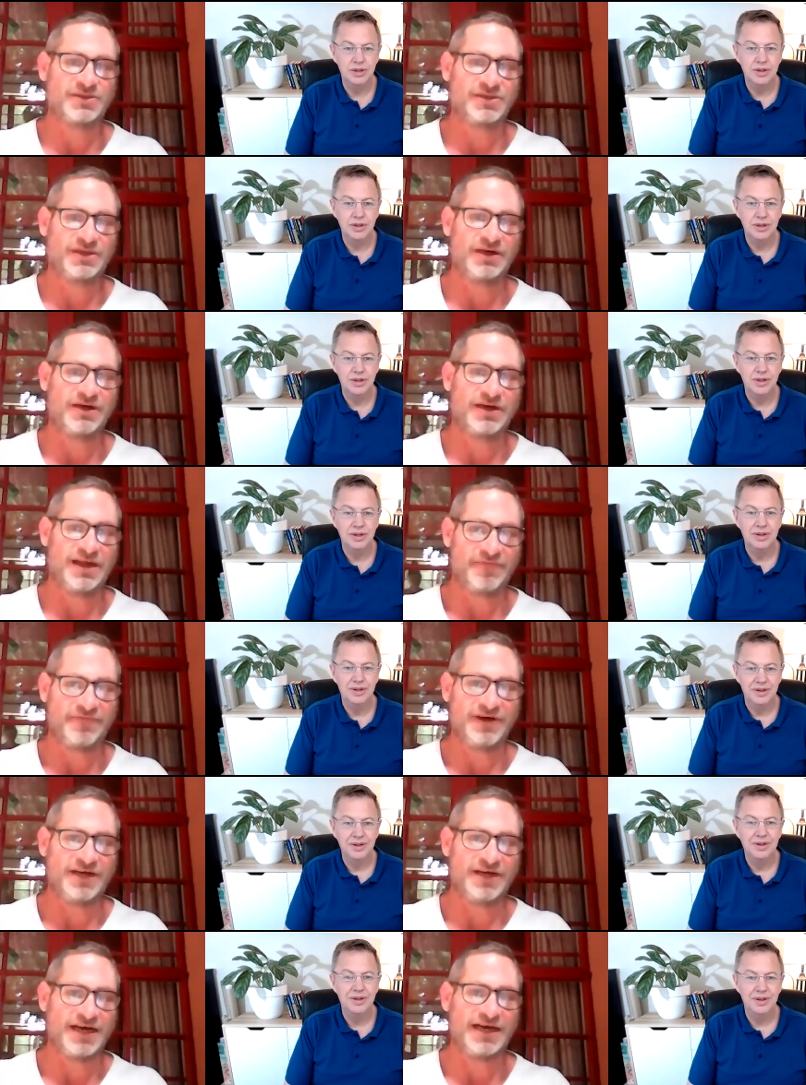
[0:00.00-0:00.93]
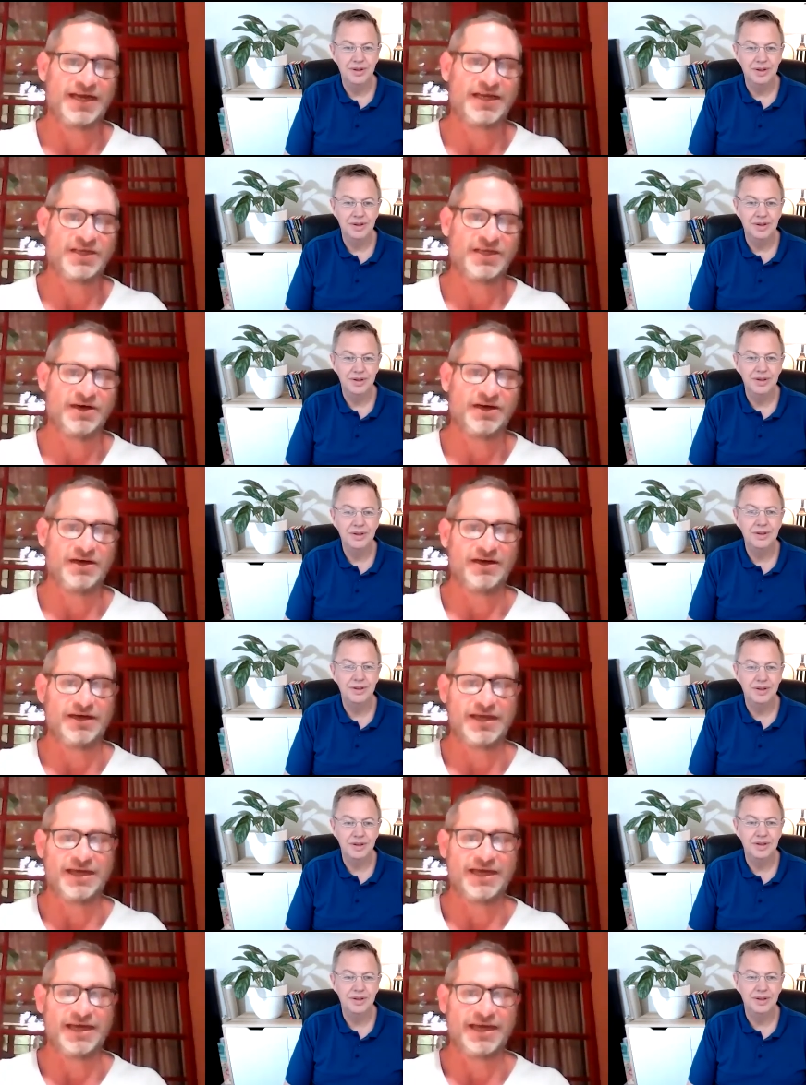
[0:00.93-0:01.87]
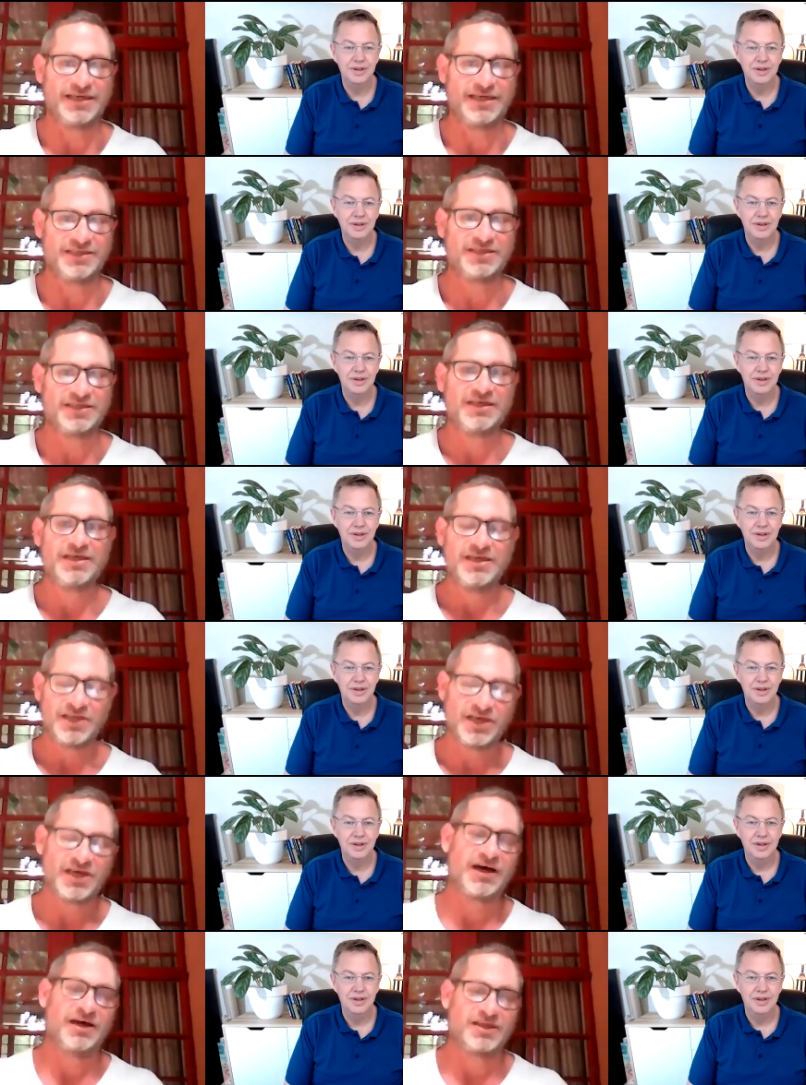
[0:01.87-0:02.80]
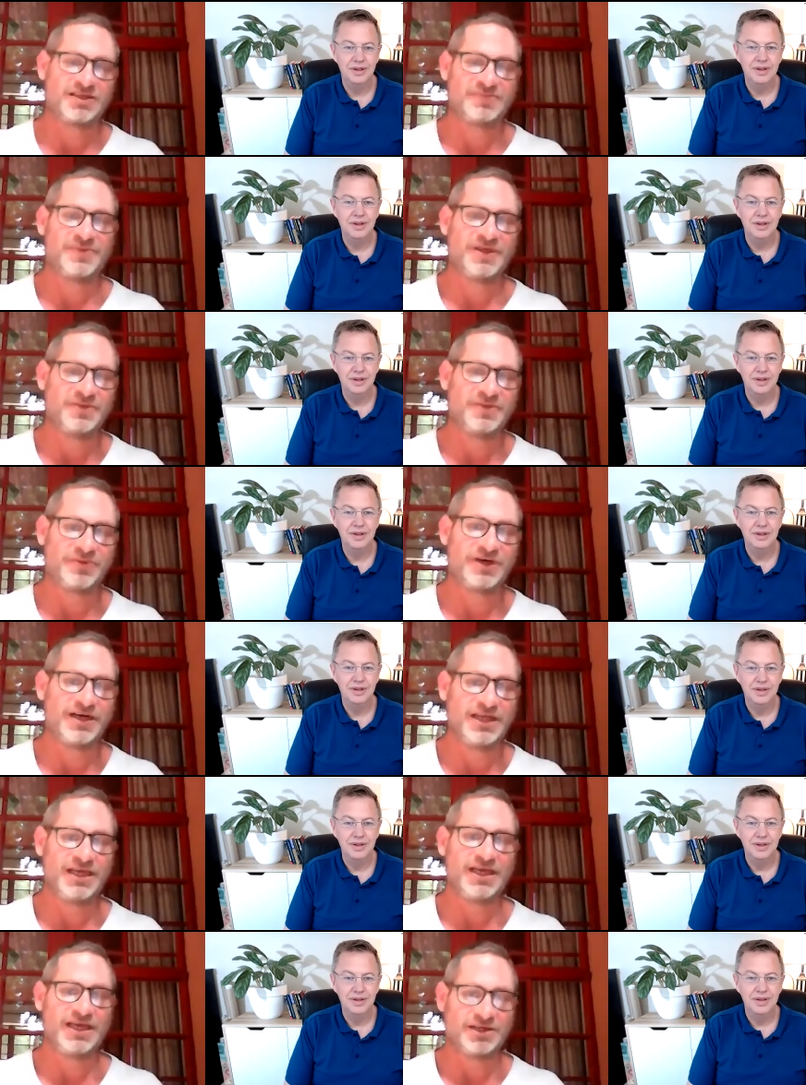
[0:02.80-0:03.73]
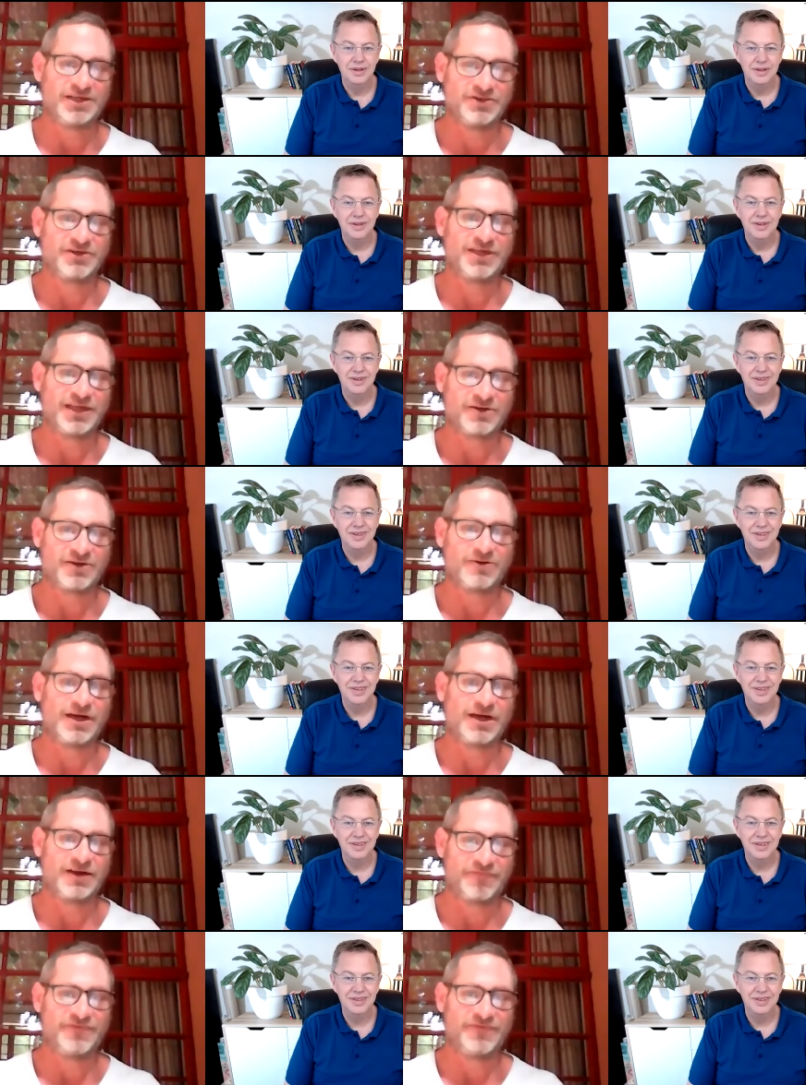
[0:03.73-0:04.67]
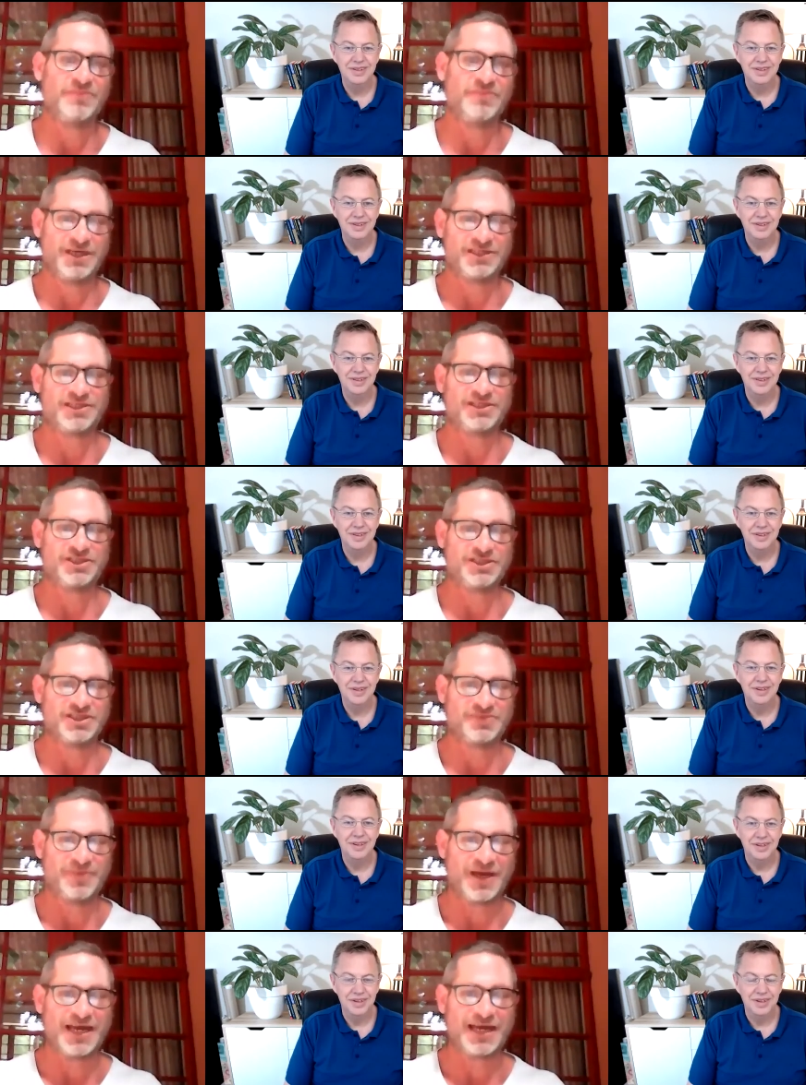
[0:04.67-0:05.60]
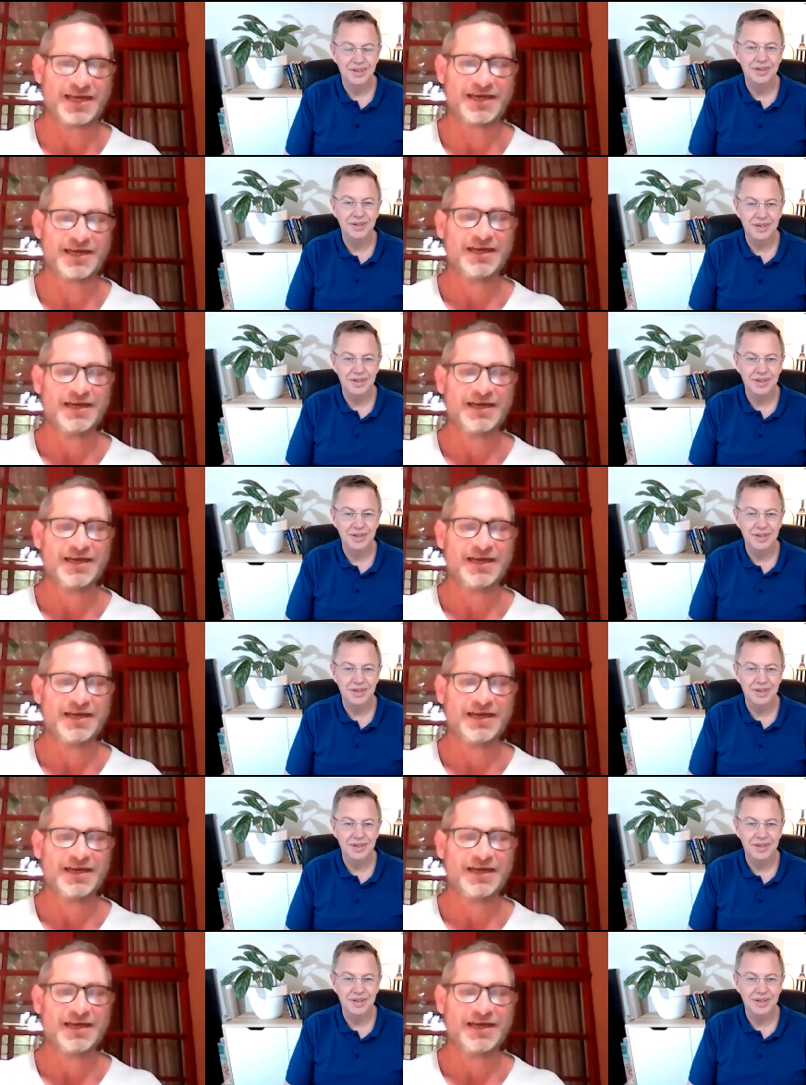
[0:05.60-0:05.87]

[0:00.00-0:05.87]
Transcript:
Speaker 1: You know, every day. Yeah, and yeah, it's been pretty. I do get quite a few messages back.